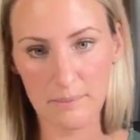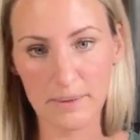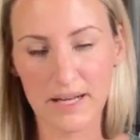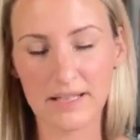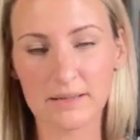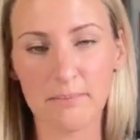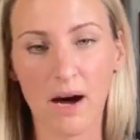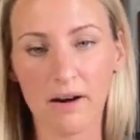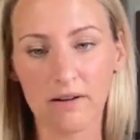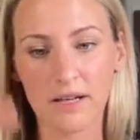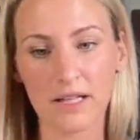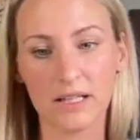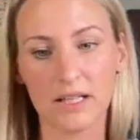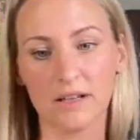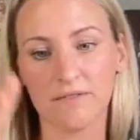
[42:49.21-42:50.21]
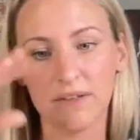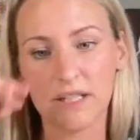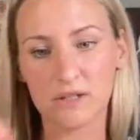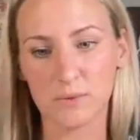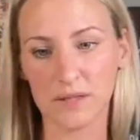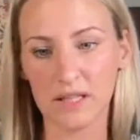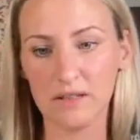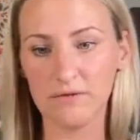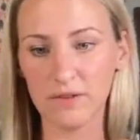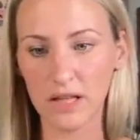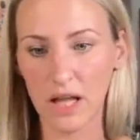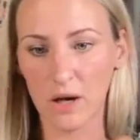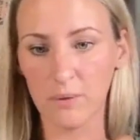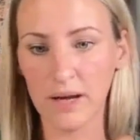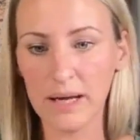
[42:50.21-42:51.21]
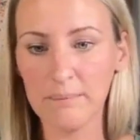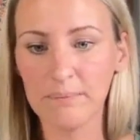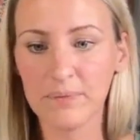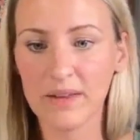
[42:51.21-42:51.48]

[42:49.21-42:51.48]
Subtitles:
because modern calligraphy is really flowy.